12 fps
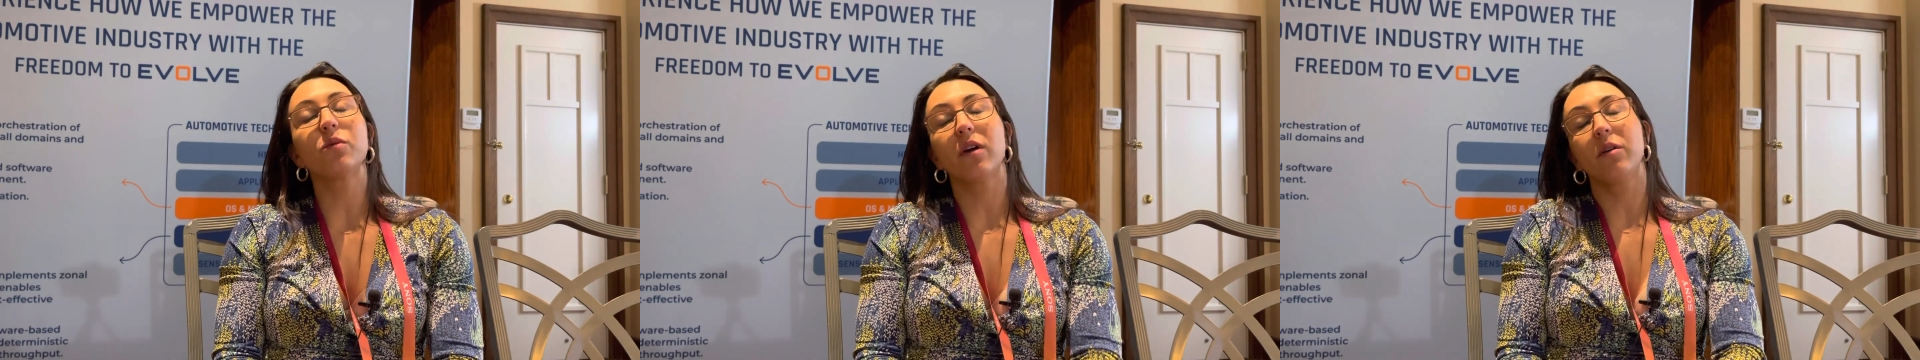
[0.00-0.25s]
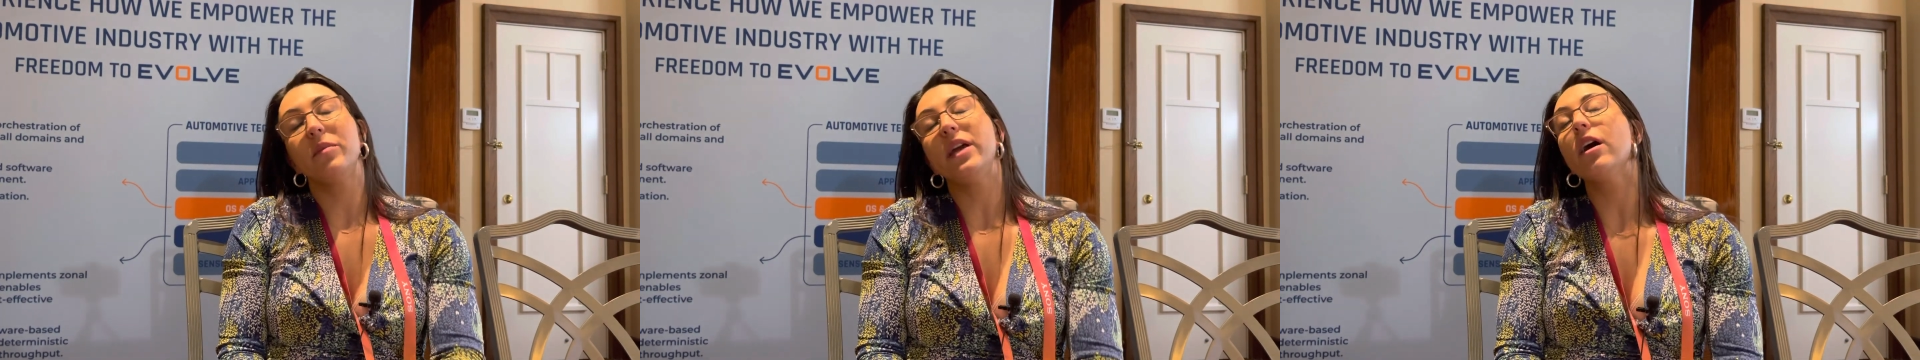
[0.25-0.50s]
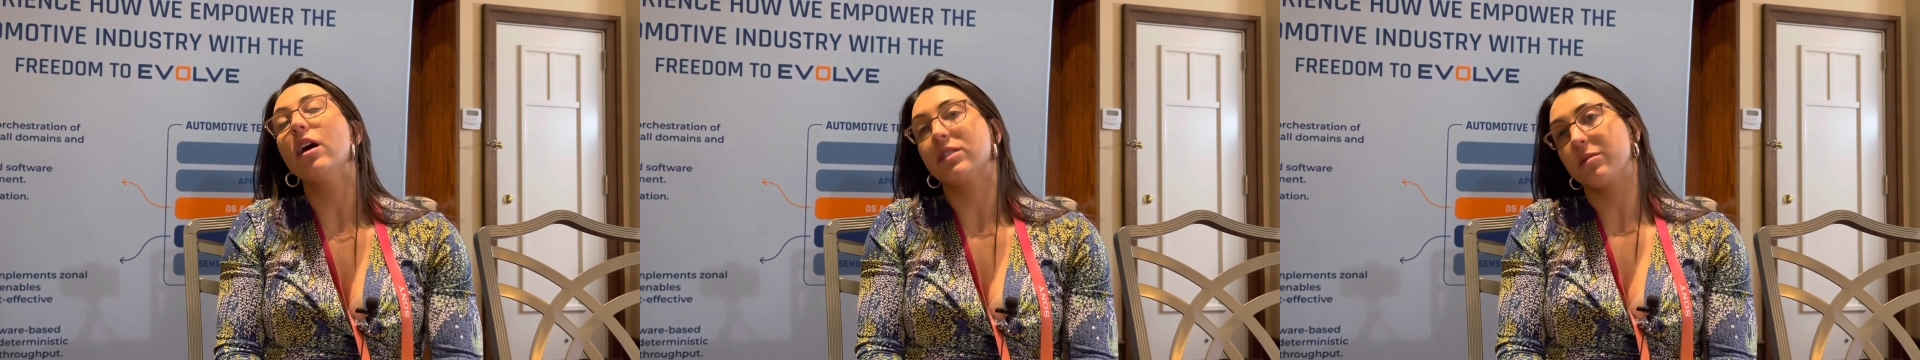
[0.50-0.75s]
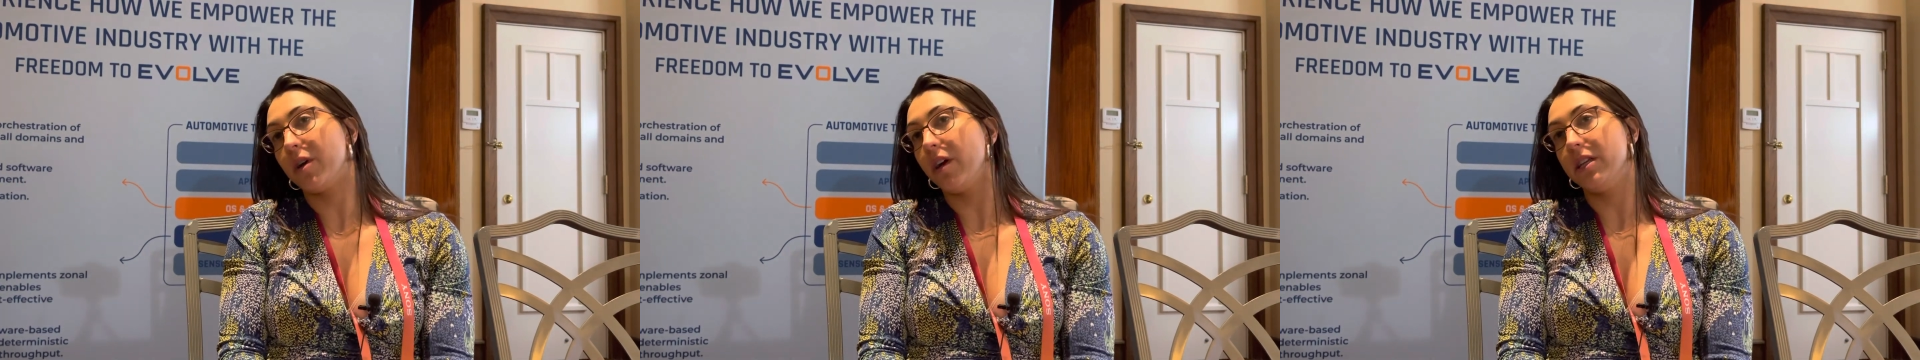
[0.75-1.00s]
our main
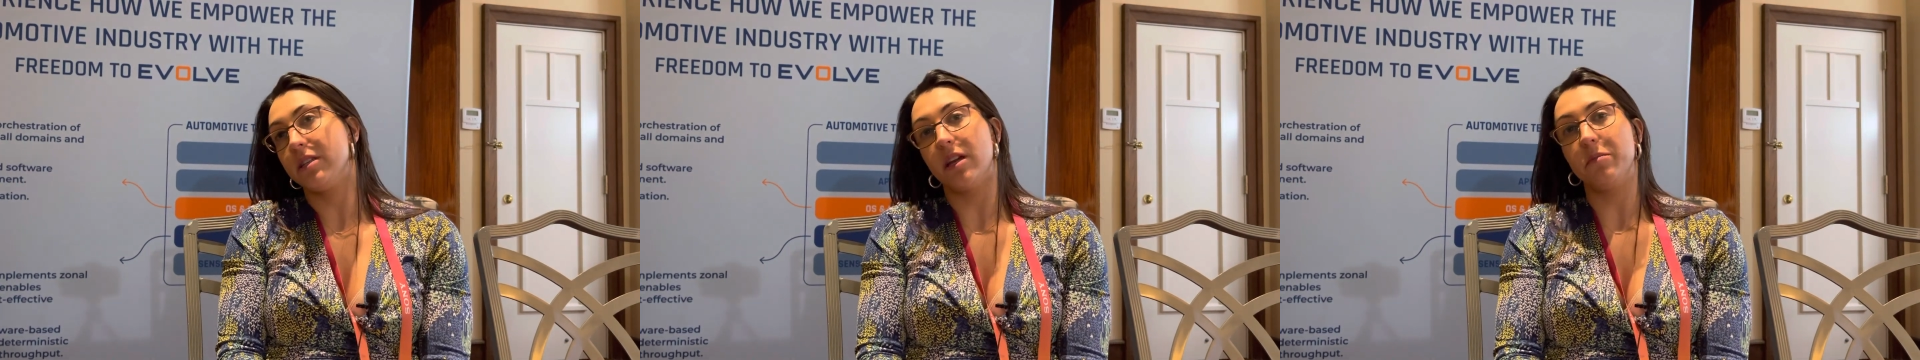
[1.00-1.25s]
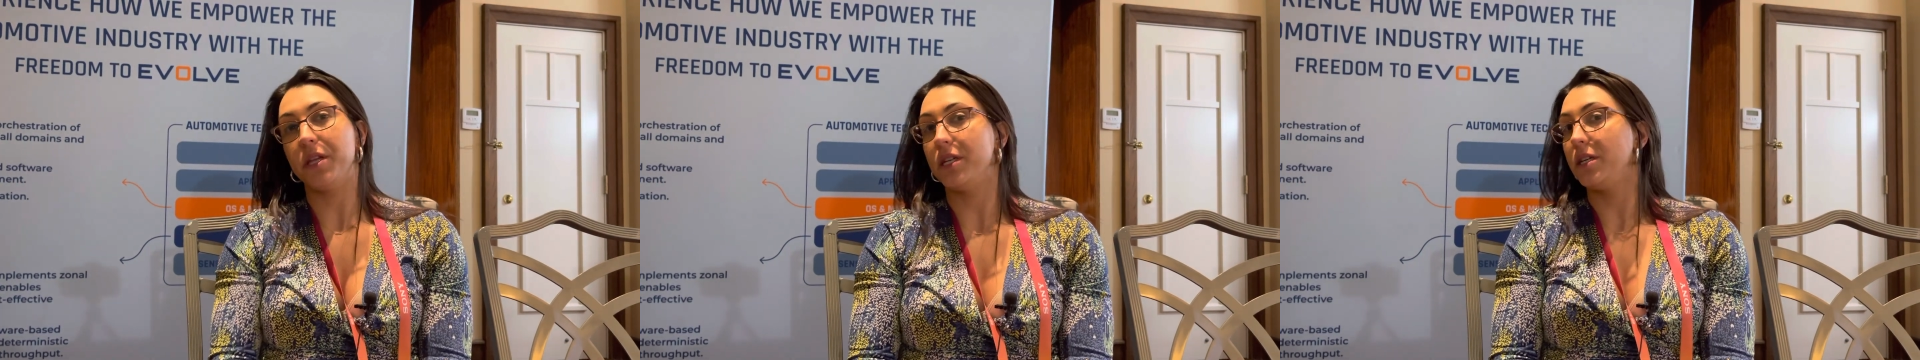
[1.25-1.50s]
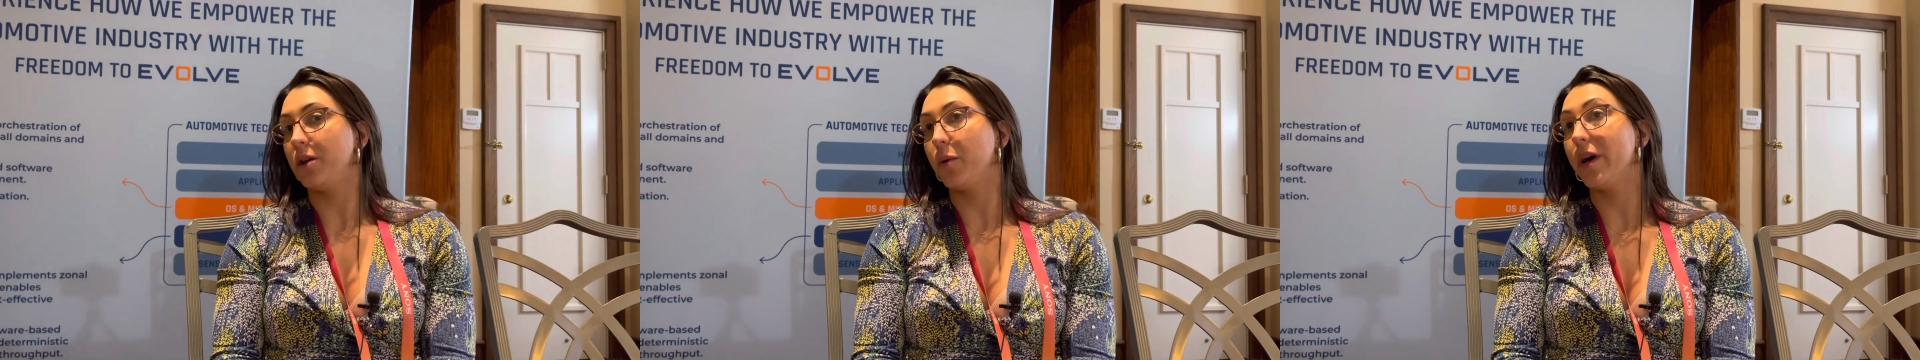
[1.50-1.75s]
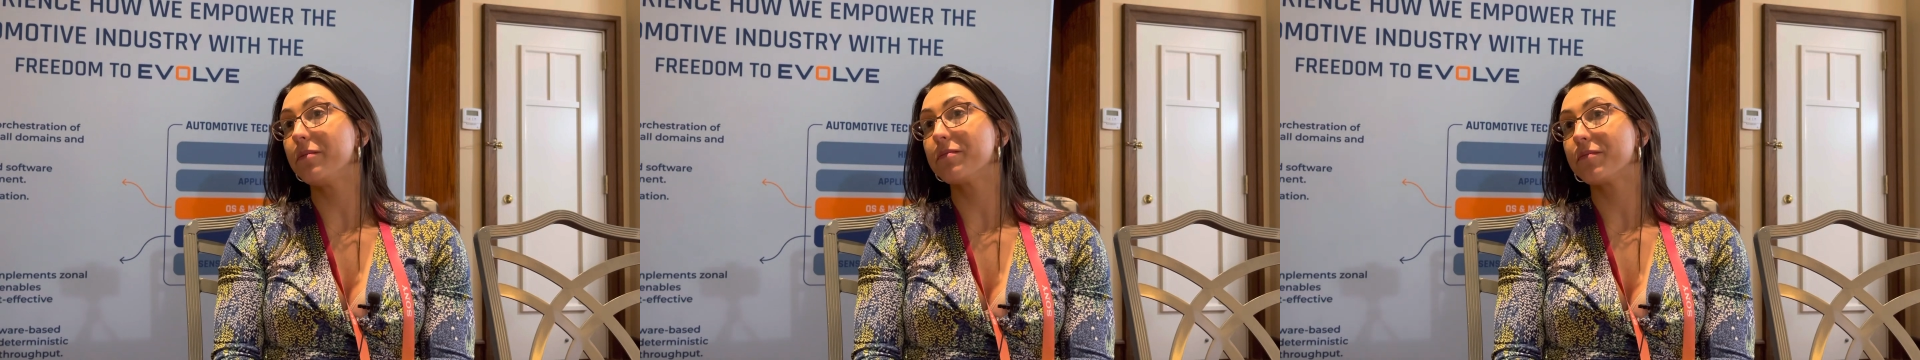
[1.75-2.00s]
customer is going to be the tier 1.